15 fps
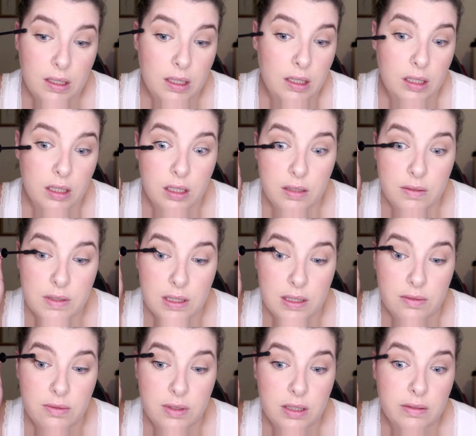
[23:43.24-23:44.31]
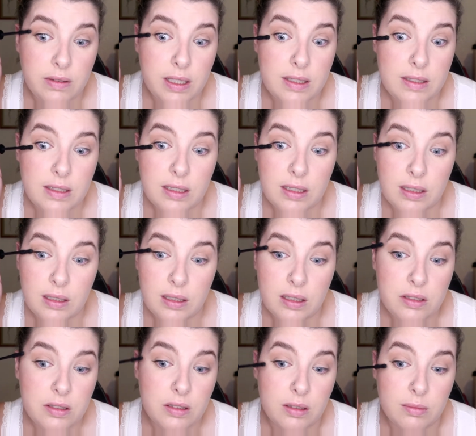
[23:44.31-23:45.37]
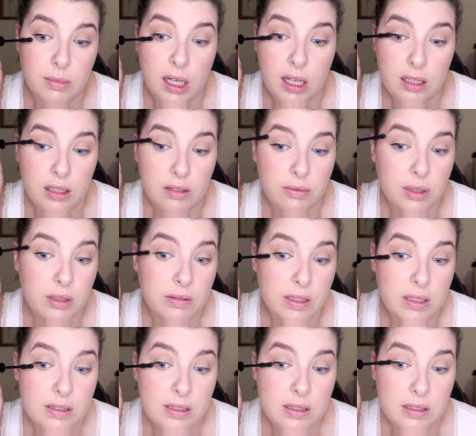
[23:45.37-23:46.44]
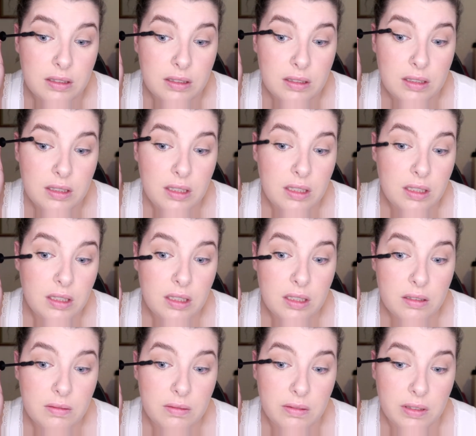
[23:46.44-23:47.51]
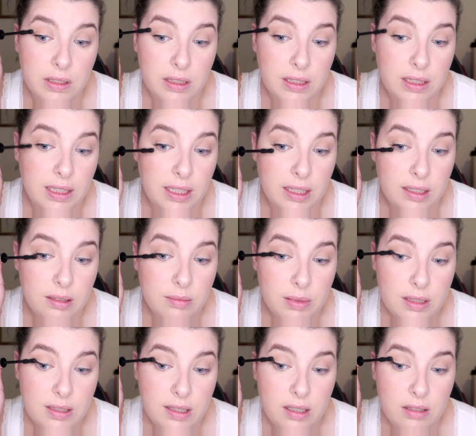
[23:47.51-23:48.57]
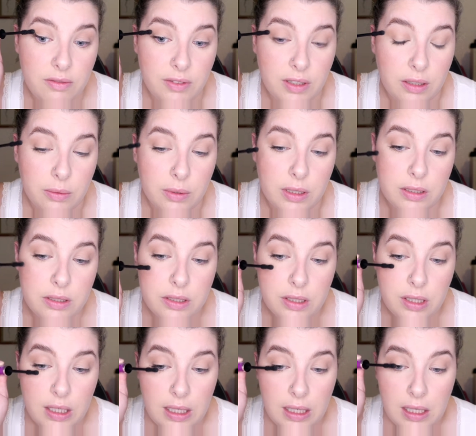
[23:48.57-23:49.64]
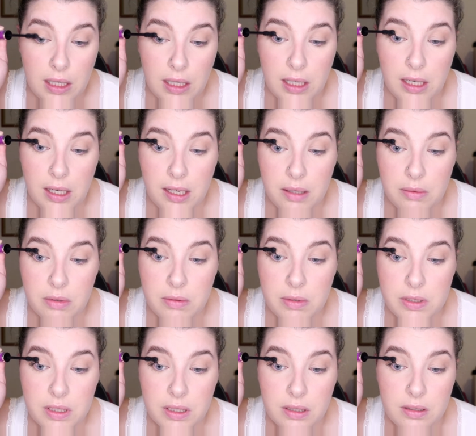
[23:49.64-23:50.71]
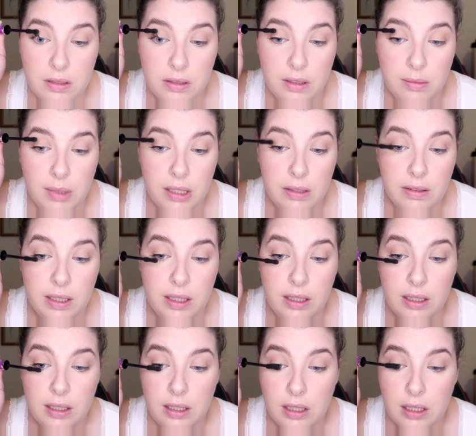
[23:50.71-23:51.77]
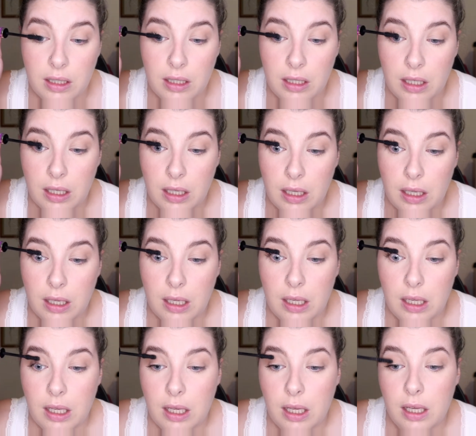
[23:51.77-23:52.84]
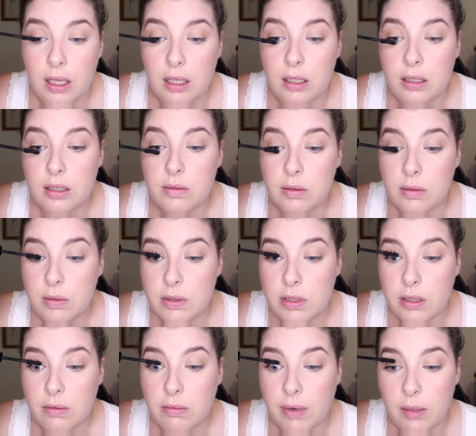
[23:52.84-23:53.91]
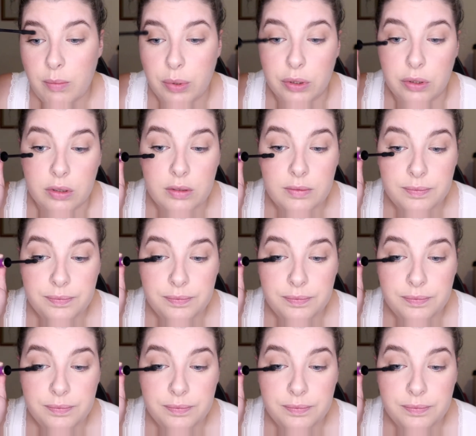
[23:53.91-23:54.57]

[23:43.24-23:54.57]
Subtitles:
He loves F1 racing. I actually don't mind F1 racing. I don't really get it, but it's kind of fun to watch. We were watching a documentary and we were watching Red Bull